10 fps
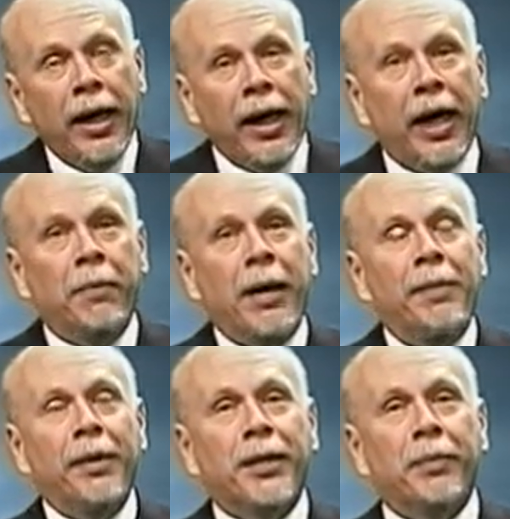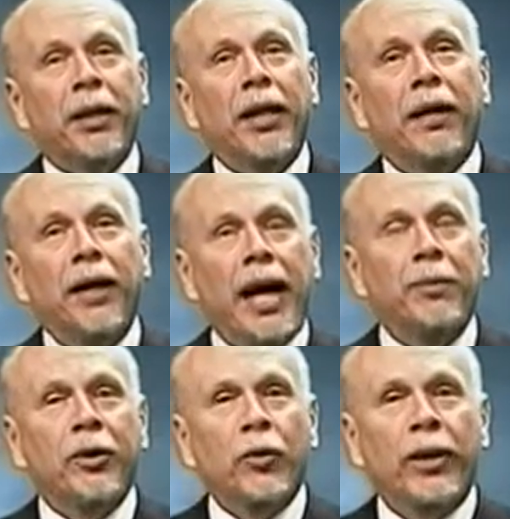And maybe it's something like that
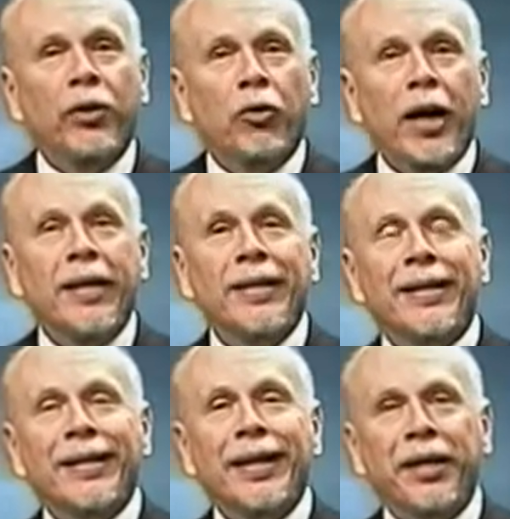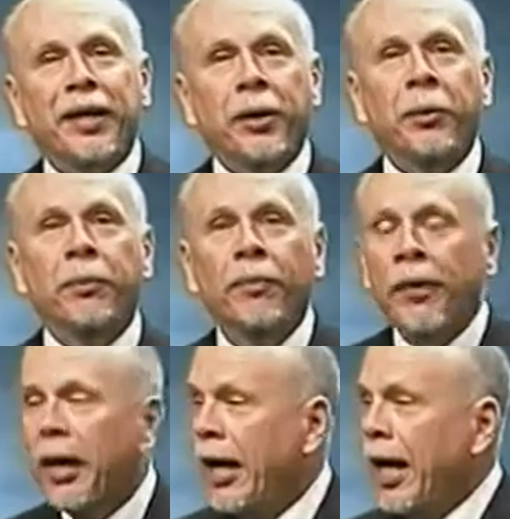between Christ and Satan.
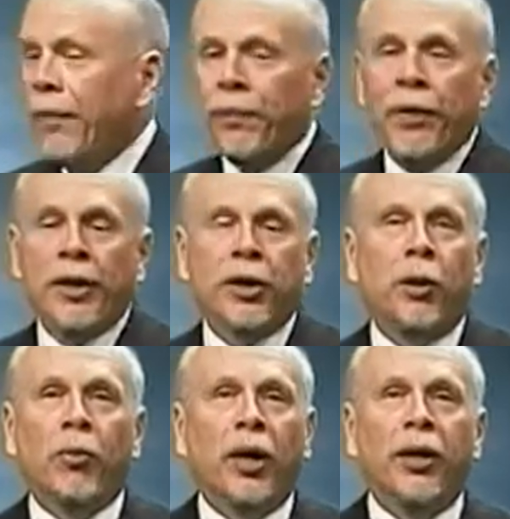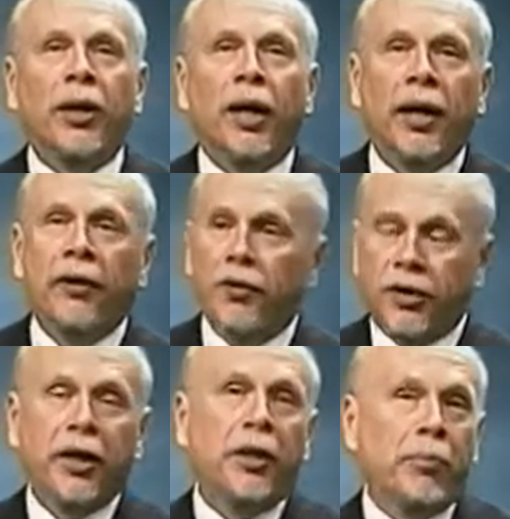You've
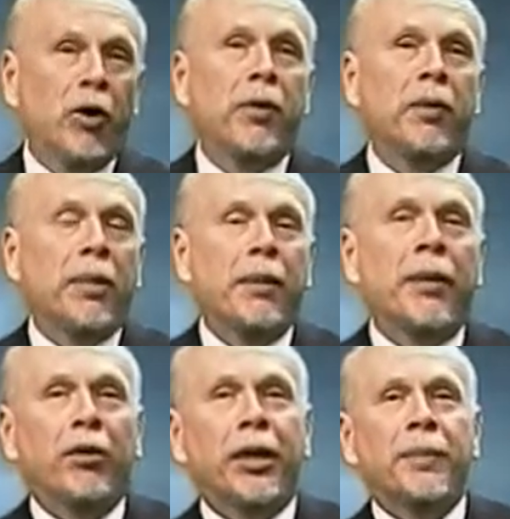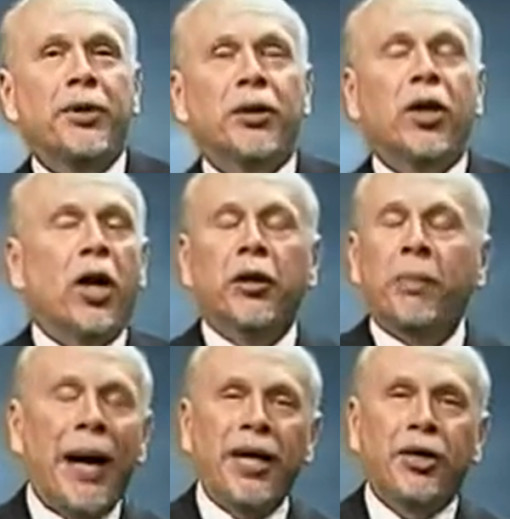seen the movie by Mel Gibson called The
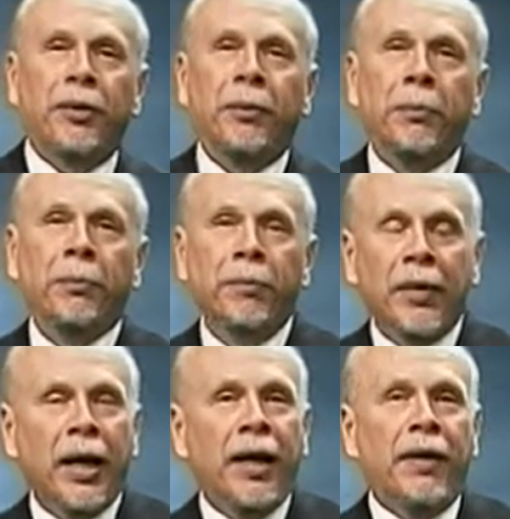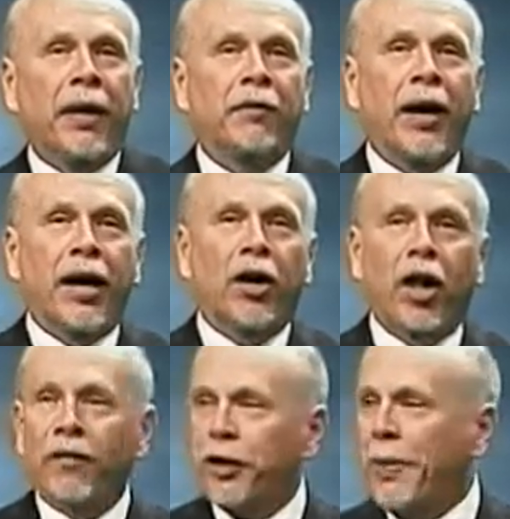Passion. They invited all
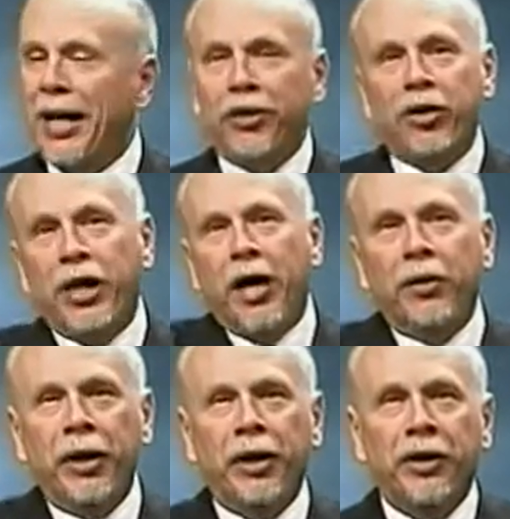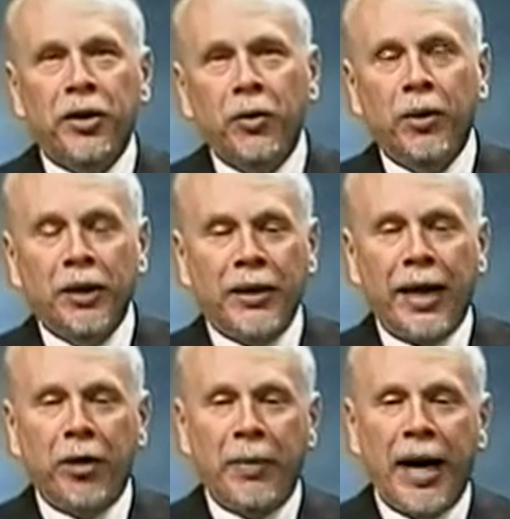of us pastors down here to
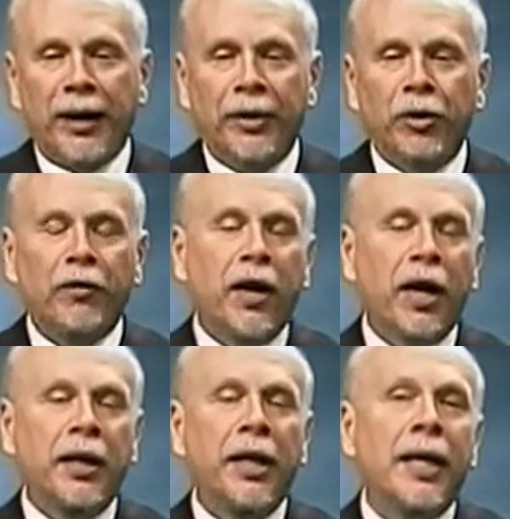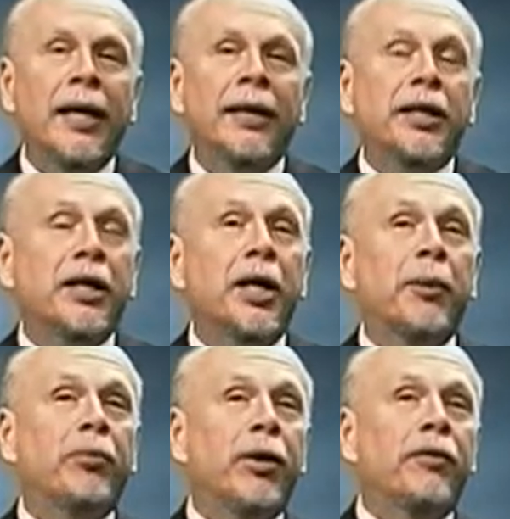Saddleback in Irvine to see a
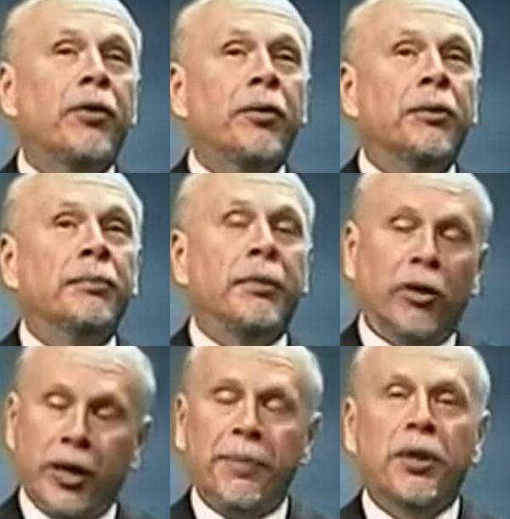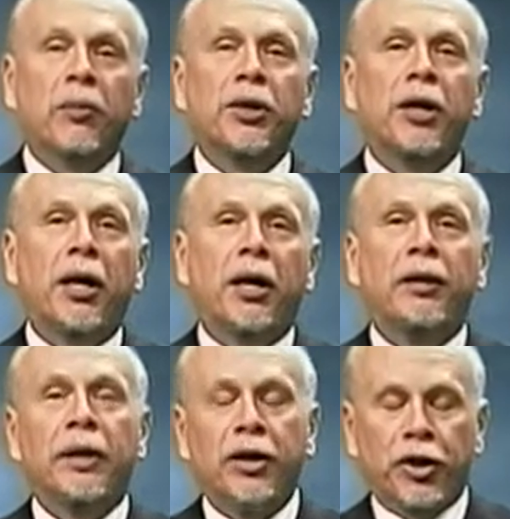preview. Mel Gibson was there,
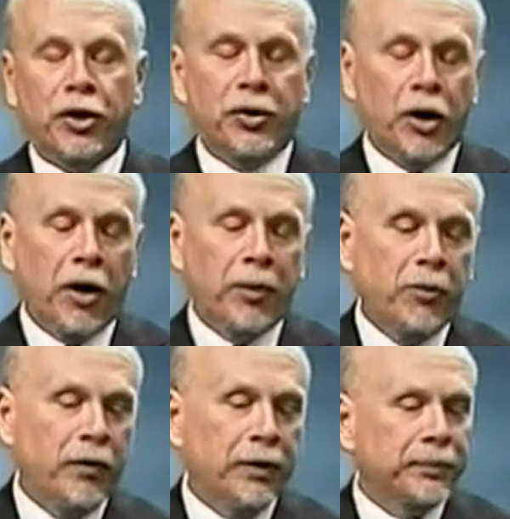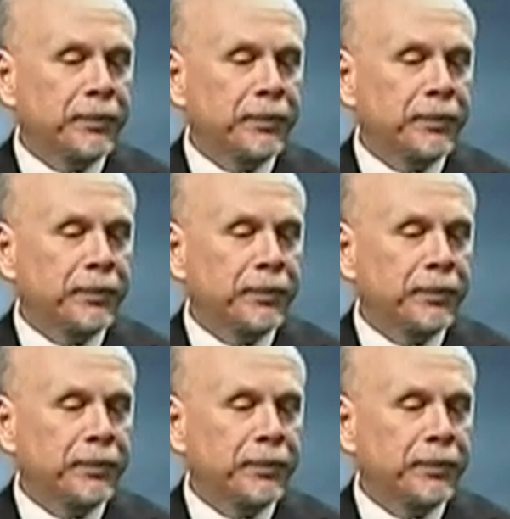and they saw the movie.